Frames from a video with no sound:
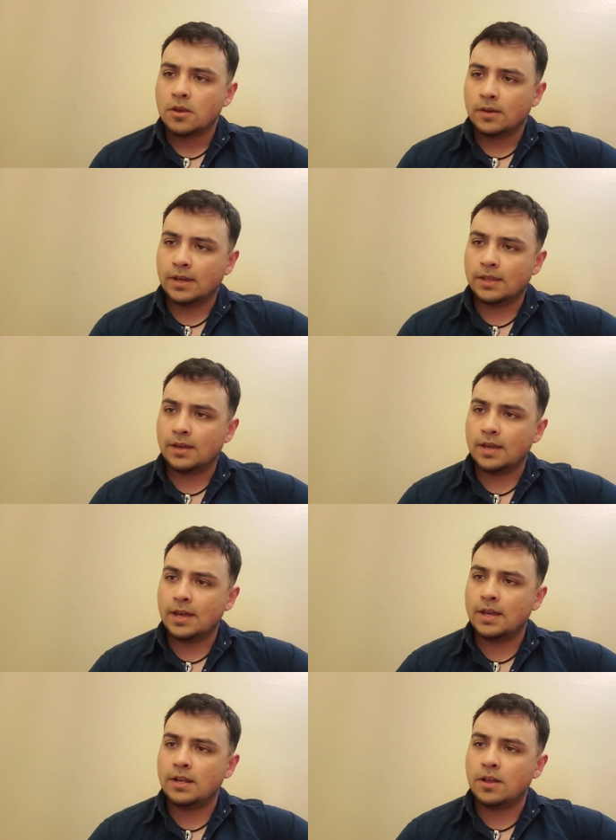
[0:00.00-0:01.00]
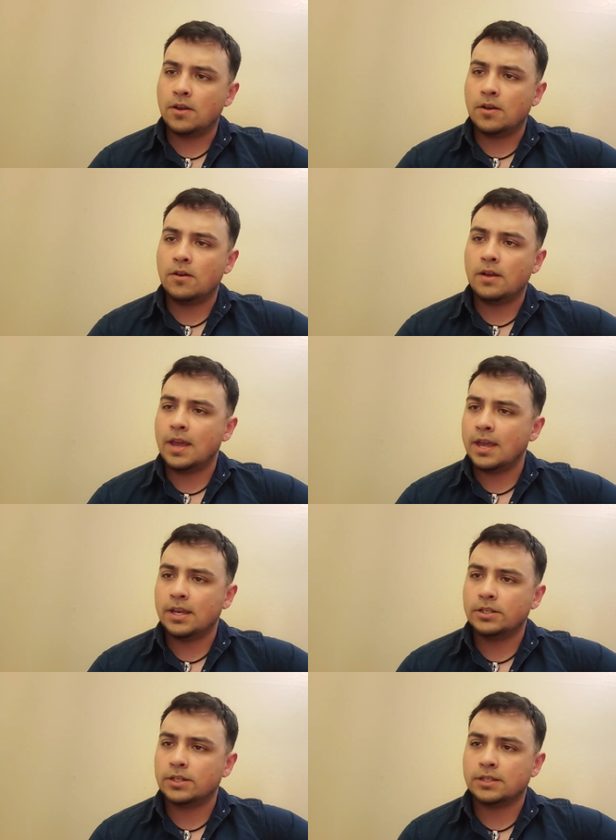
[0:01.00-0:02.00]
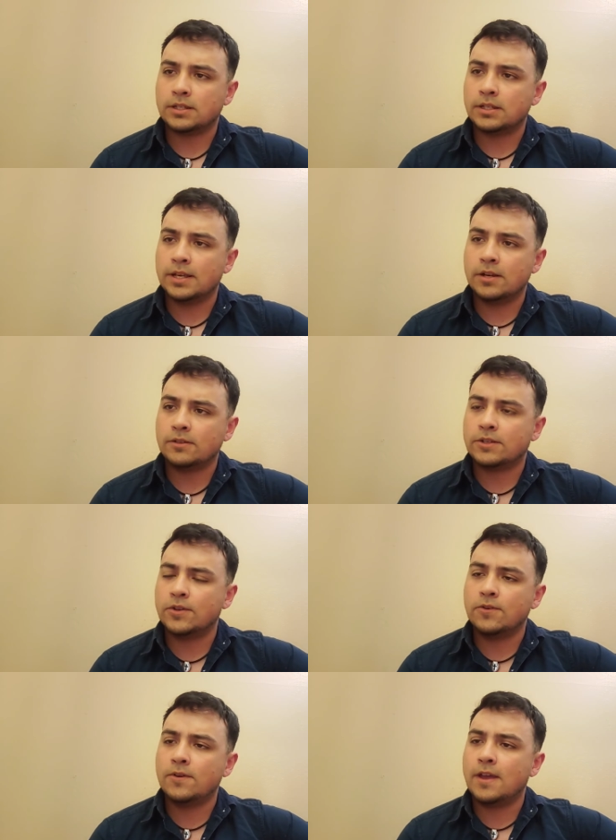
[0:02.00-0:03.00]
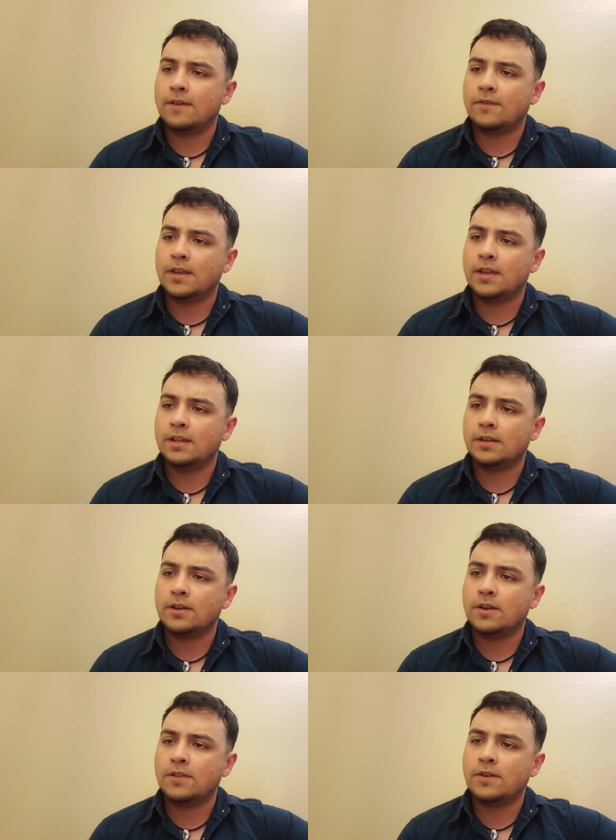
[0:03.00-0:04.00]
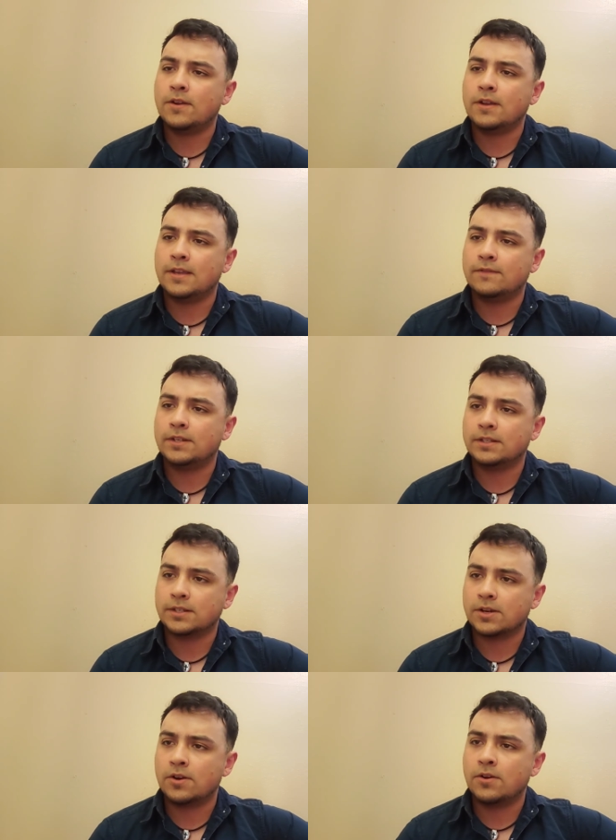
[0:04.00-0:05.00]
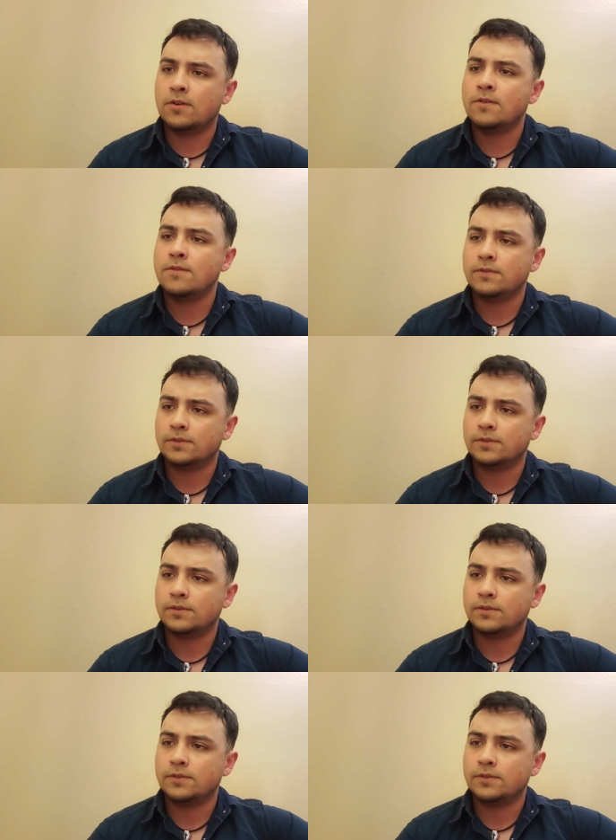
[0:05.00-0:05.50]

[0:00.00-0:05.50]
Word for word: With a halo hanging just a little too heavy And another evening's curls